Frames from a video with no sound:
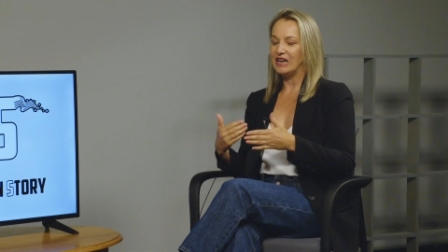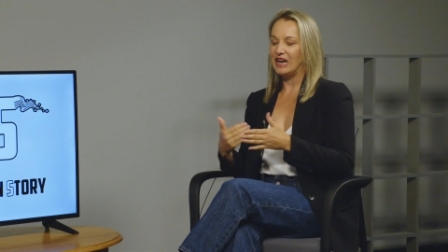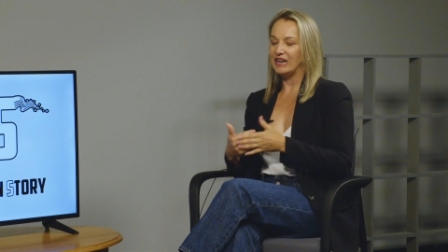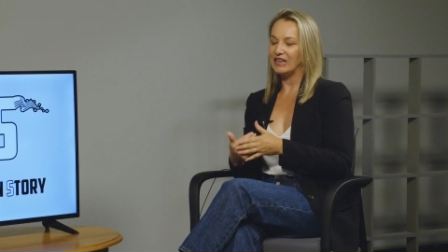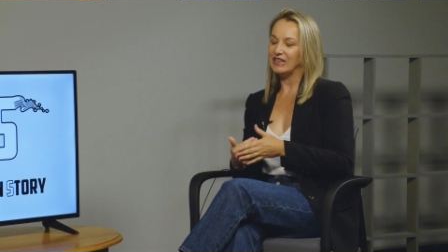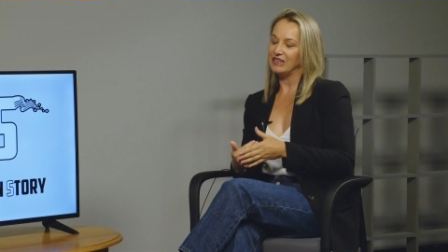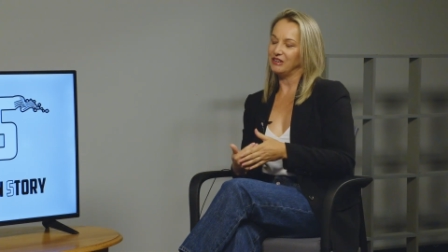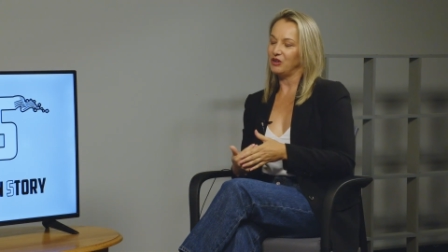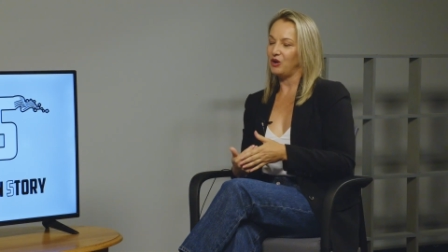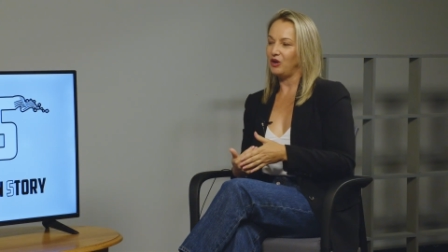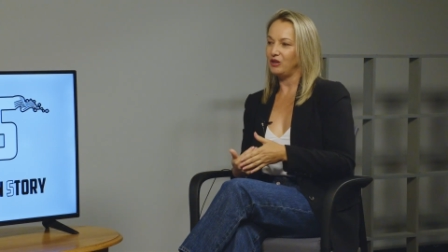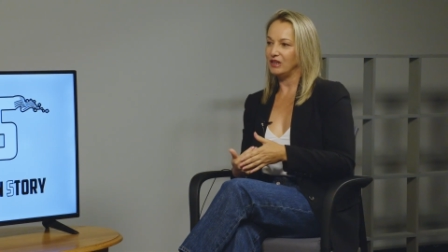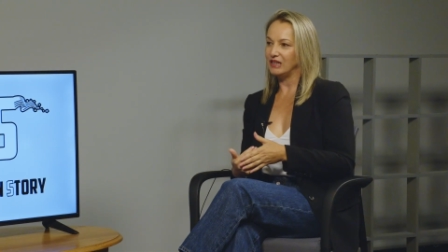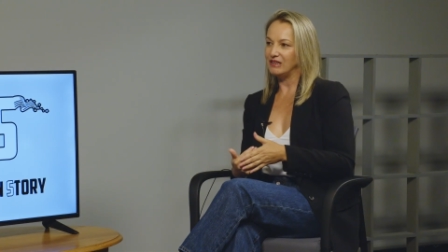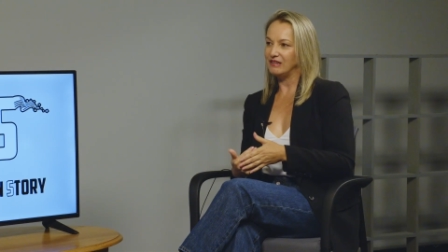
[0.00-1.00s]
I can
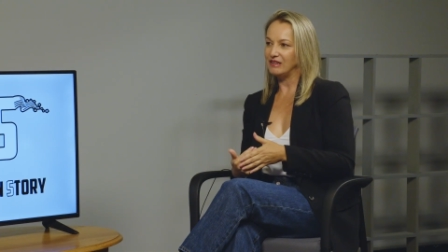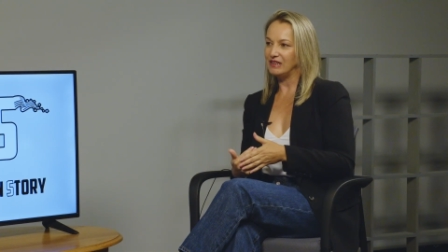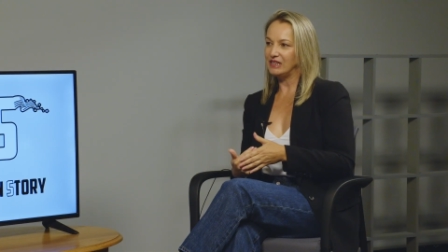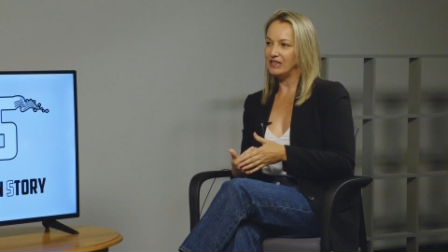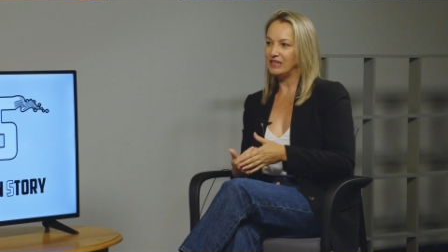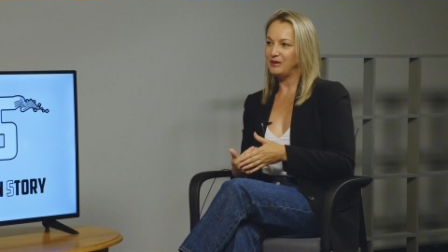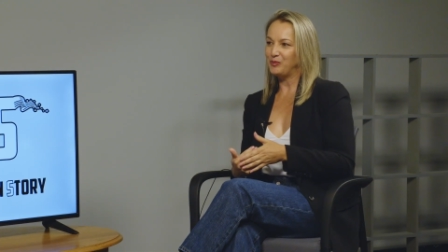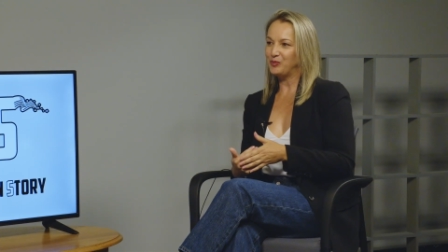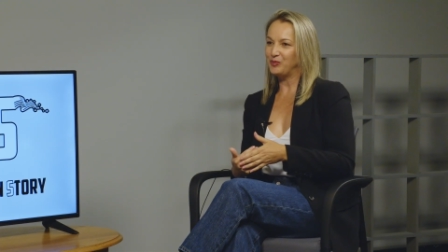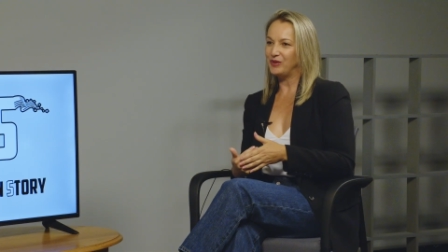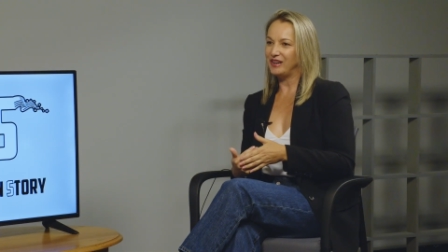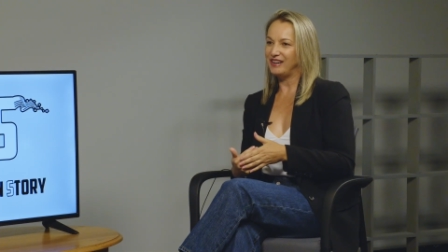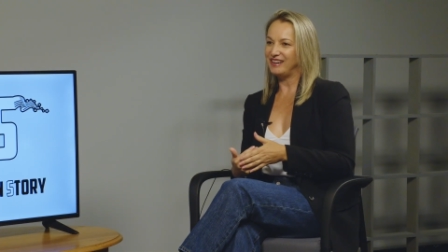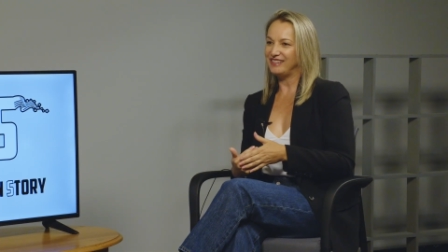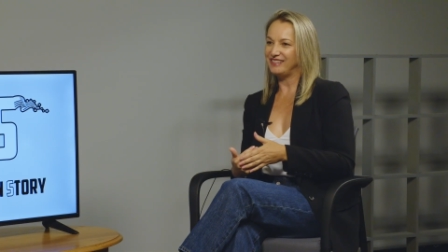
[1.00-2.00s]
call easily,
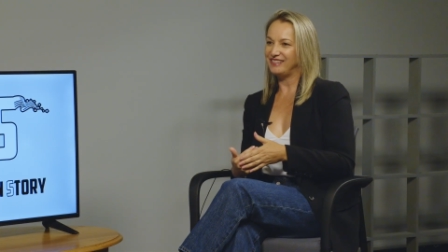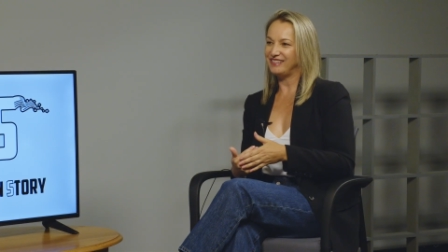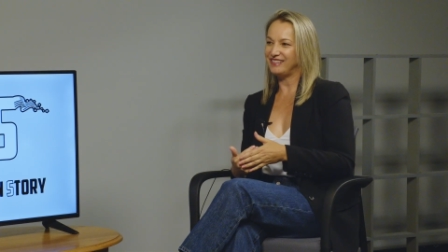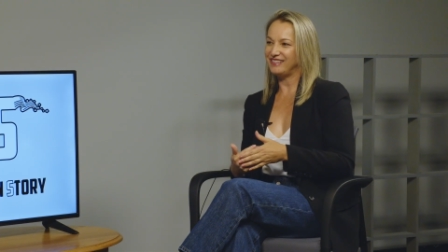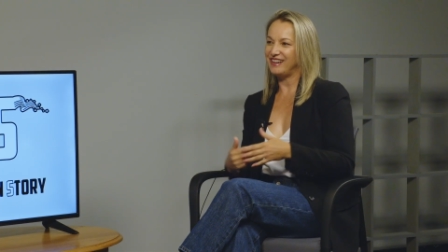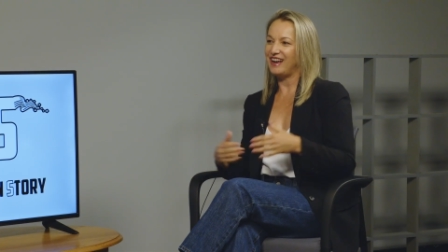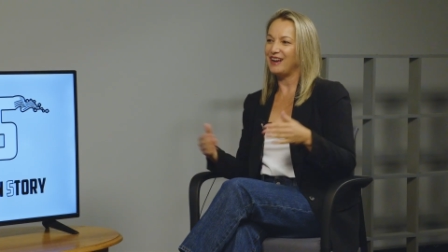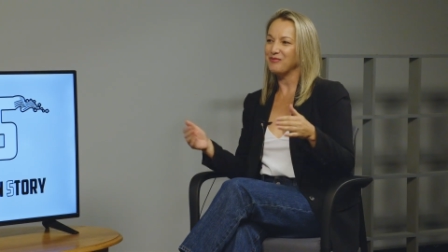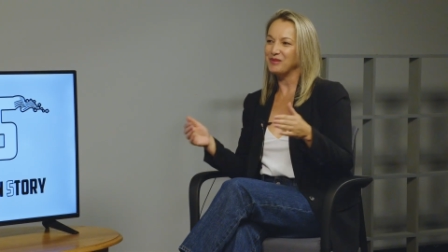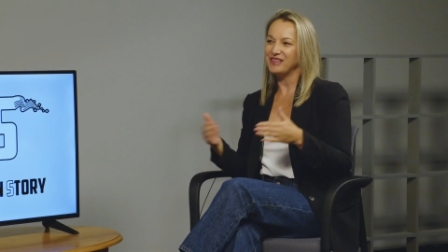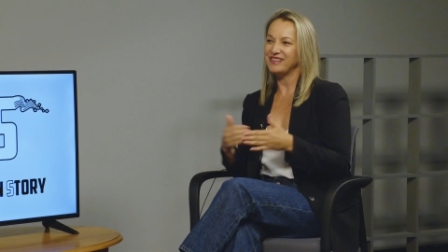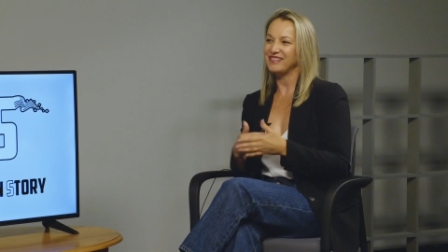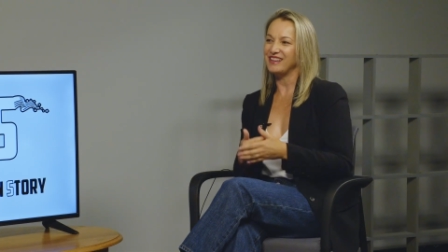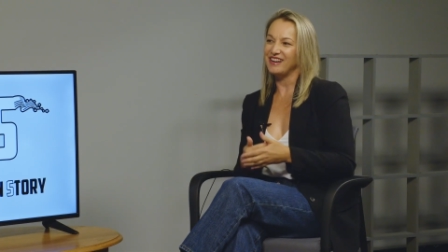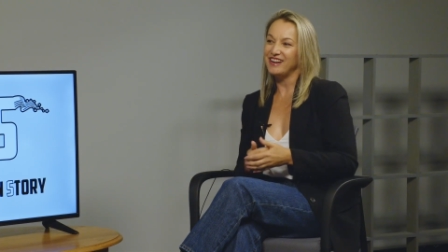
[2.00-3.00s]
but I
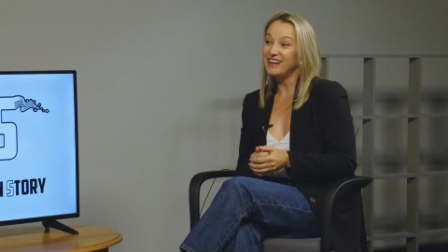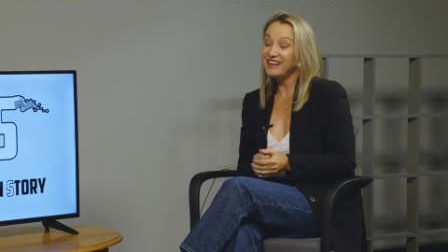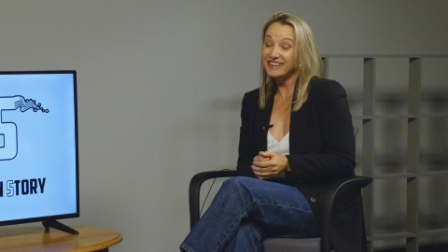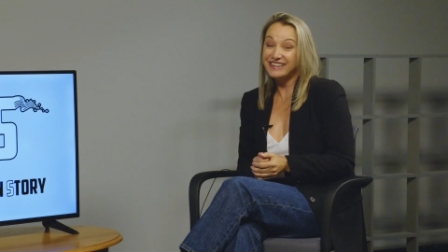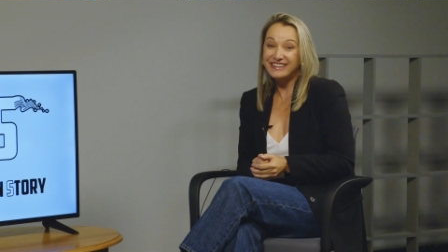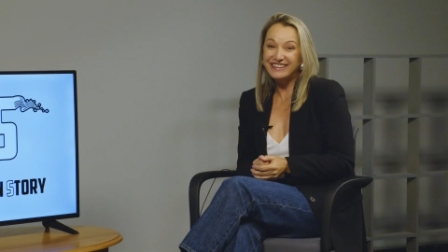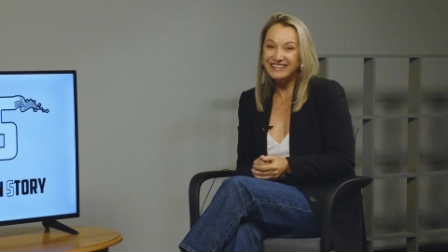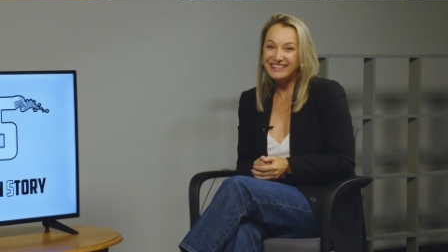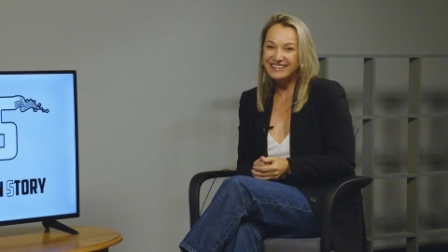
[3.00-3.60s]
miss the hug.